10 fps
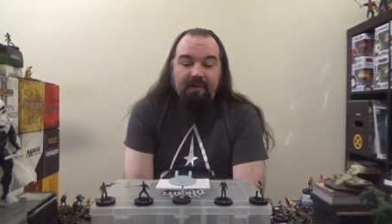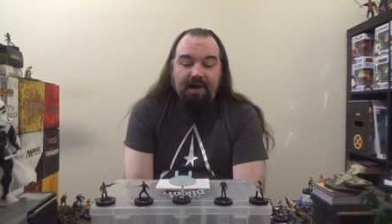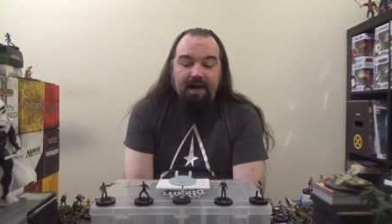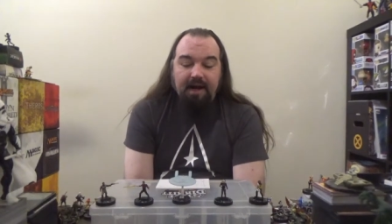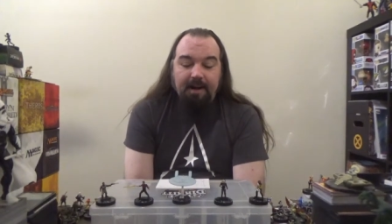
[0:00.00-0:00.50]

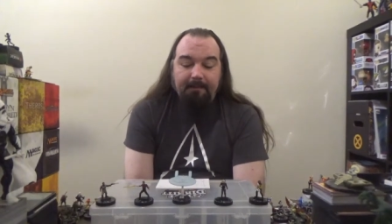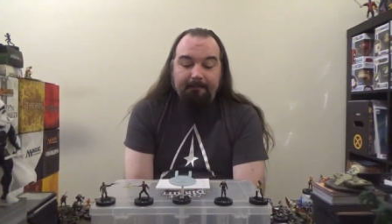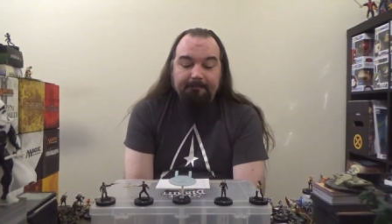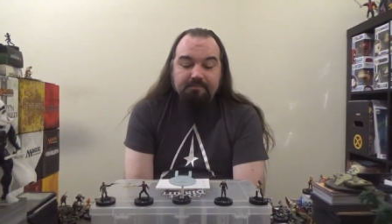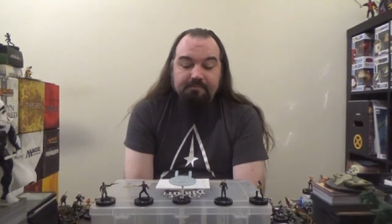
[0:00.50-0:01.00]

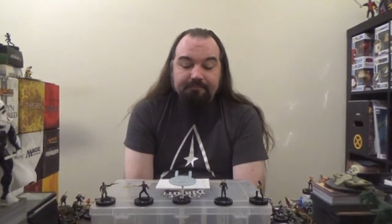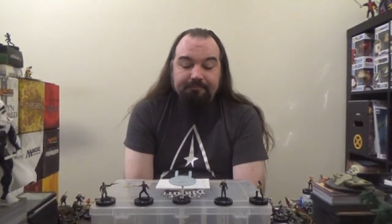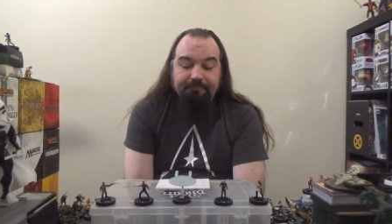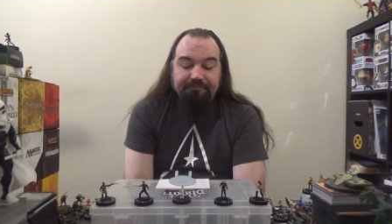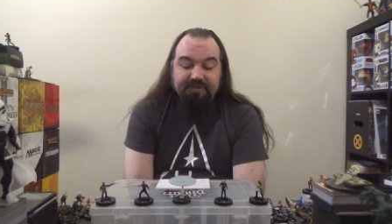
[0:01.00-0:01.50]
Um,
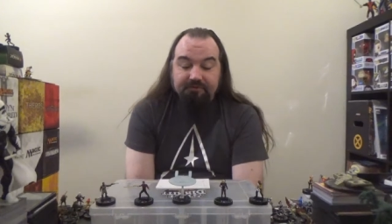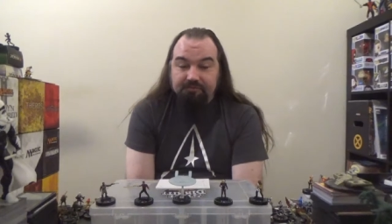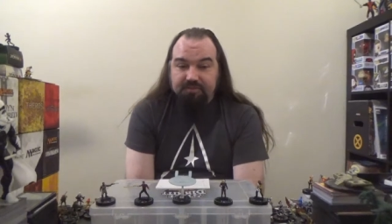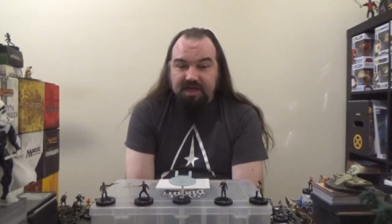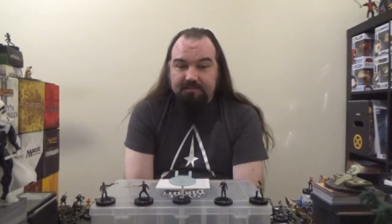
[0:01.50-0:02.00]
he was
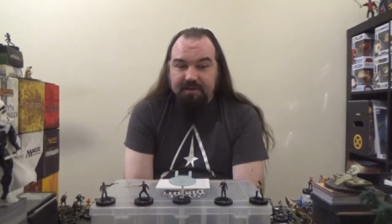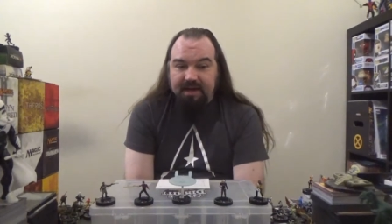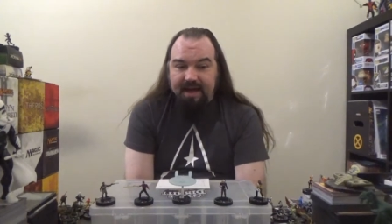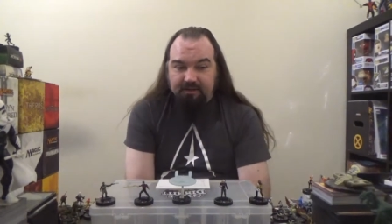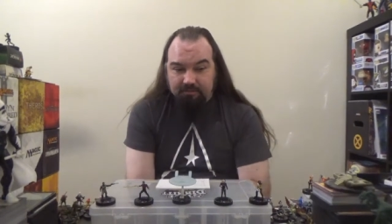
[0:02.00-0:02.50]
played by
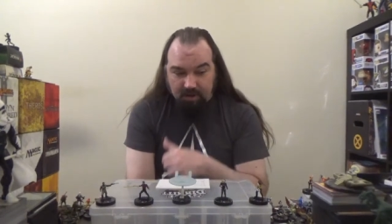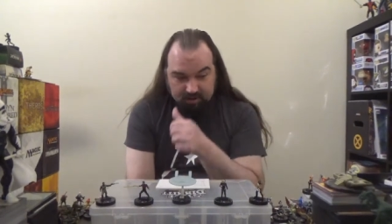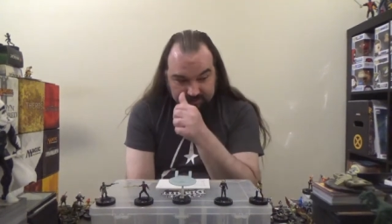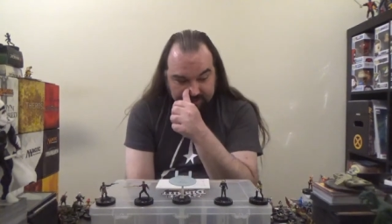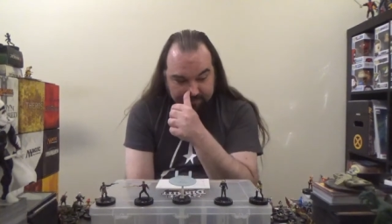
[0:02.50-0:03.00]
actor
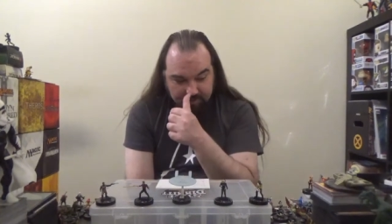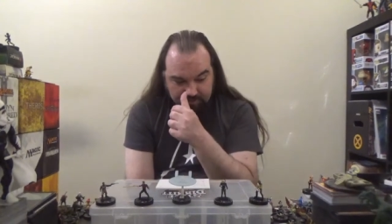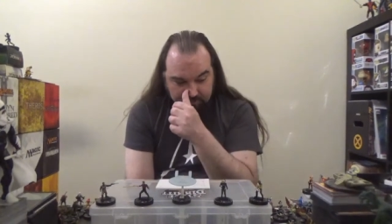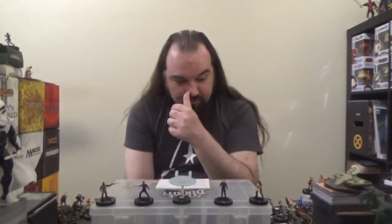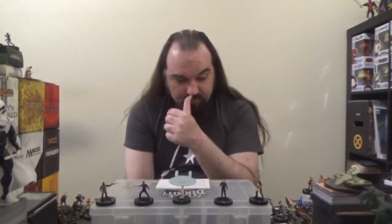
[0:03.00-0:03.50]
Mark Lambo,
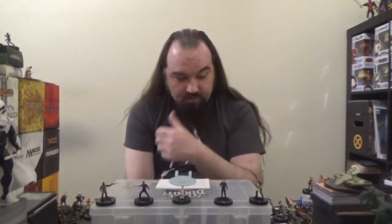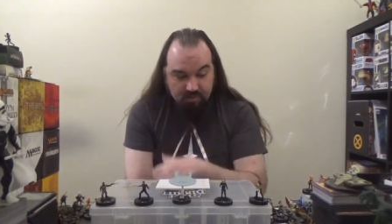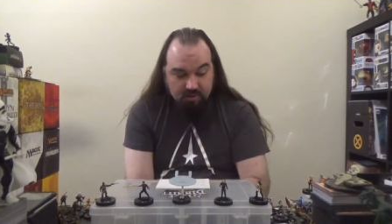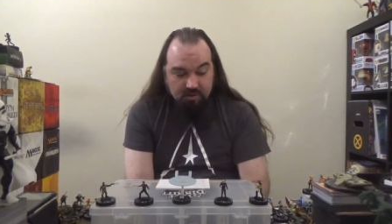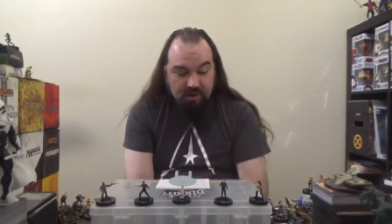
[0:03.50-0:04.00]
who
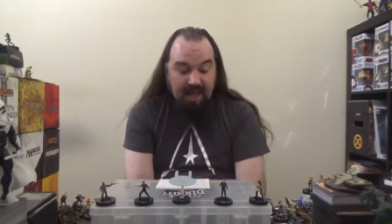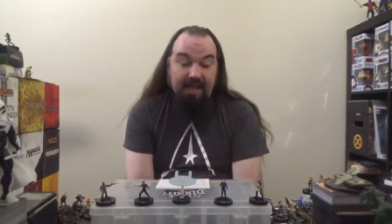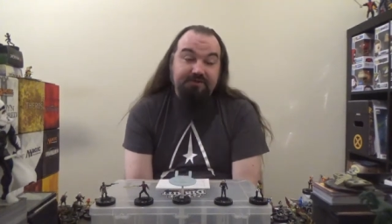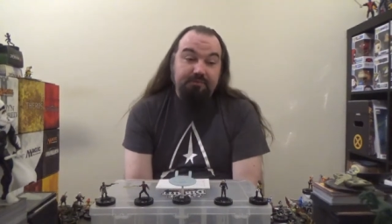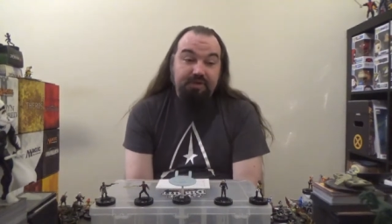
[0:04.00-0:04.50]

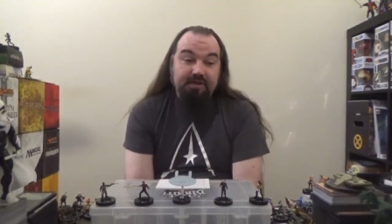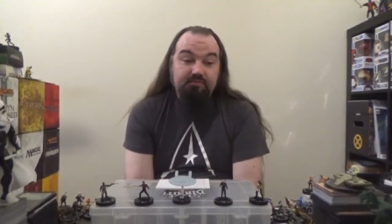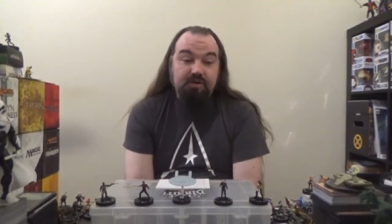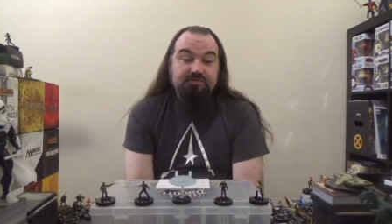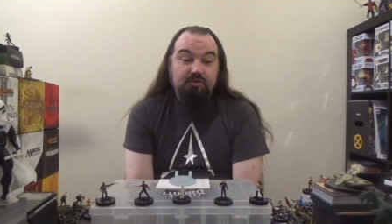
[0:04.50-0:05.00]
actually played a
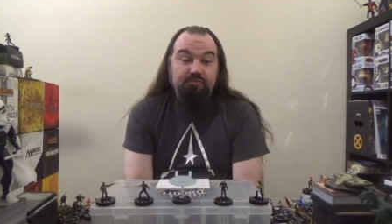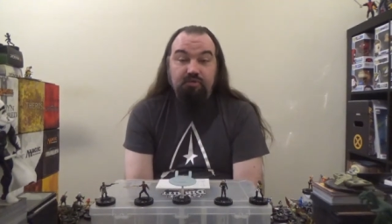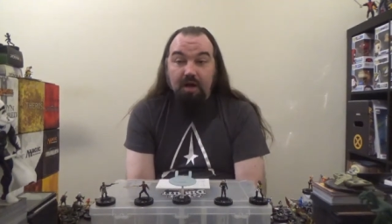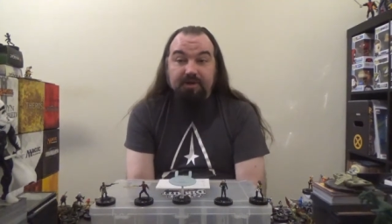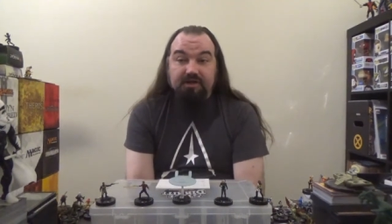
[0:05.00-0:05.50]
much more
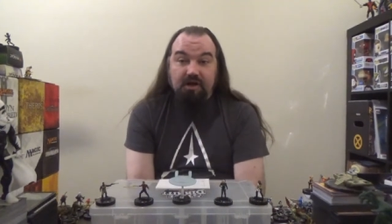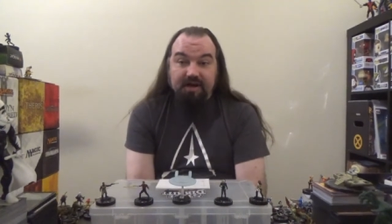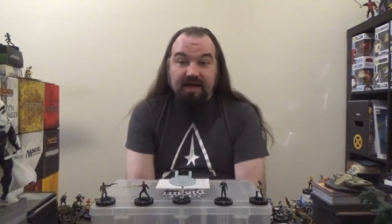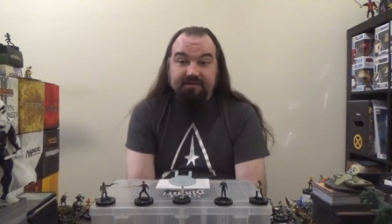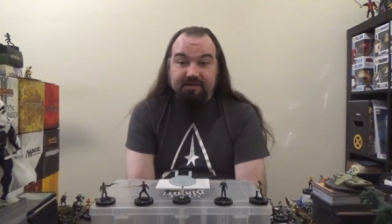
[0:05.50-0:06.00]
prominent
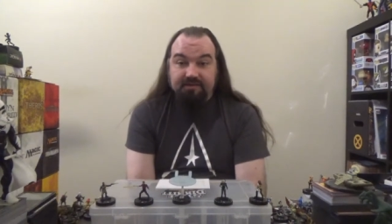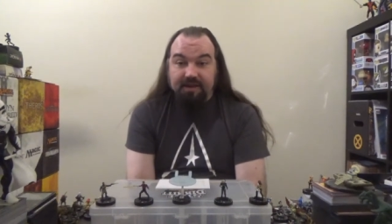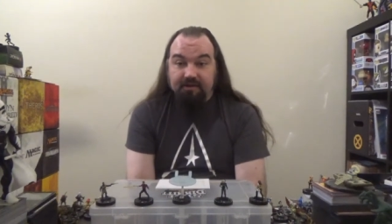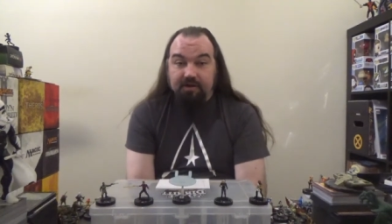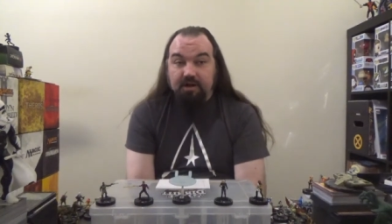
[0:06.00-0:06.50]
Cardassian
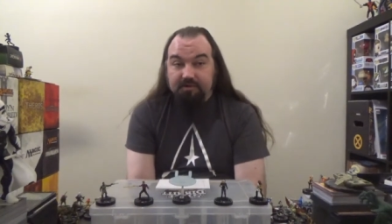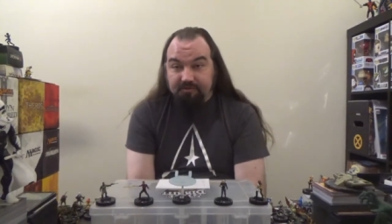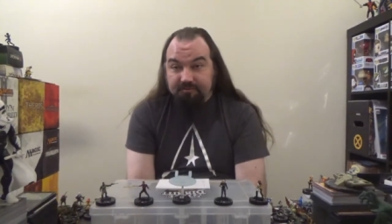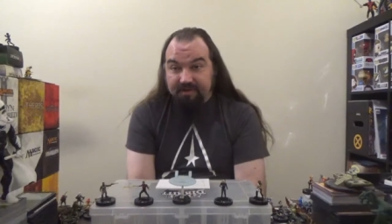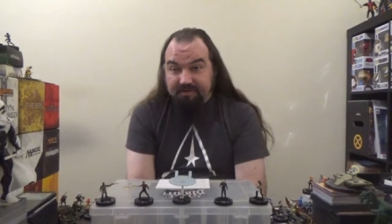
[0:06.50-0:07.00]
later on on Deep
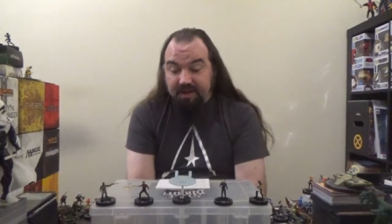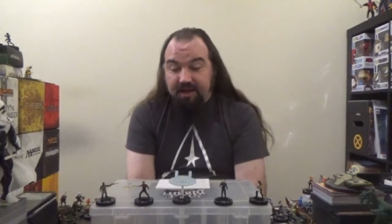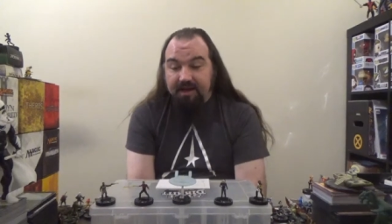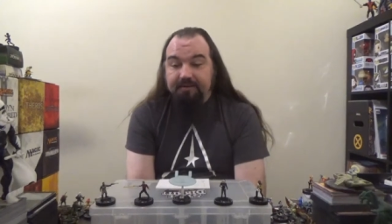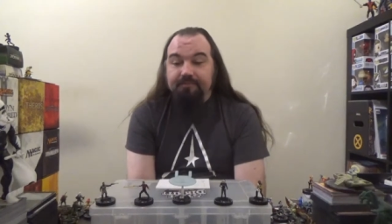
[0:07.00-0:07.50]
Space
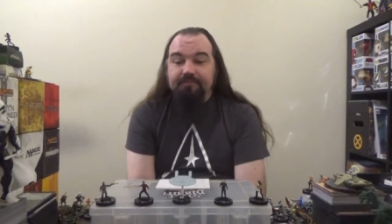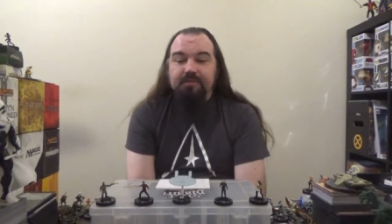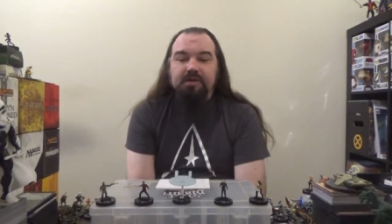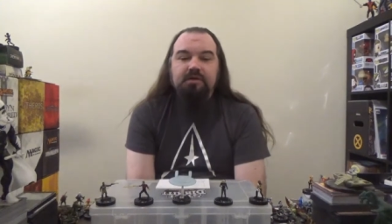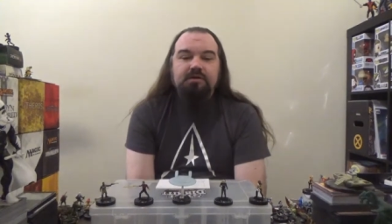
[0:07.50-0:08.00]
Nine.
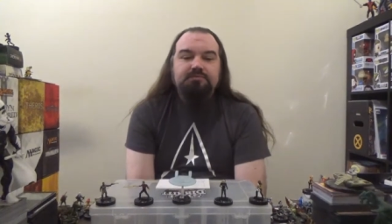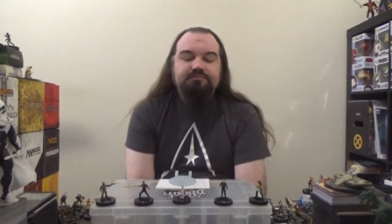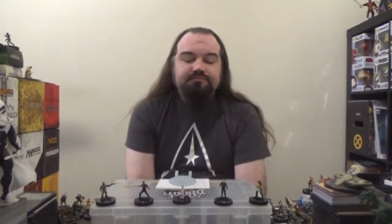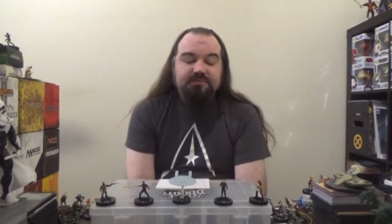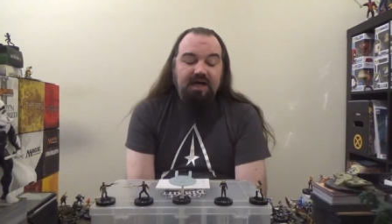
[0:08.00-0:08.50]

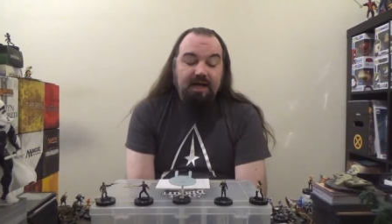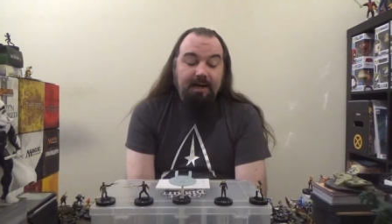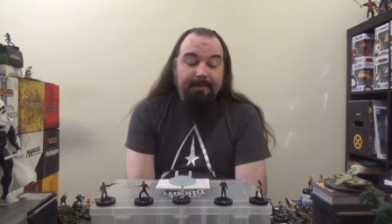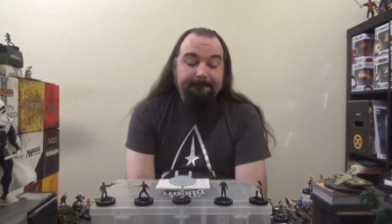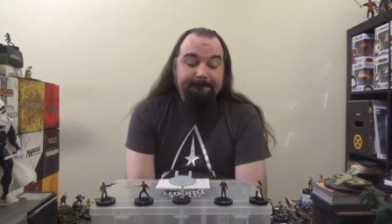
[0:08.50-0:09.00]

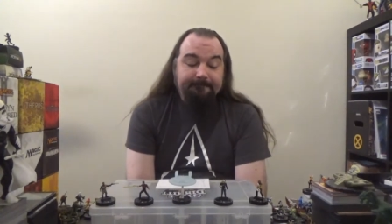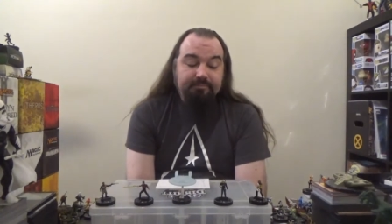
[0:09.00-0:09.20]
Um,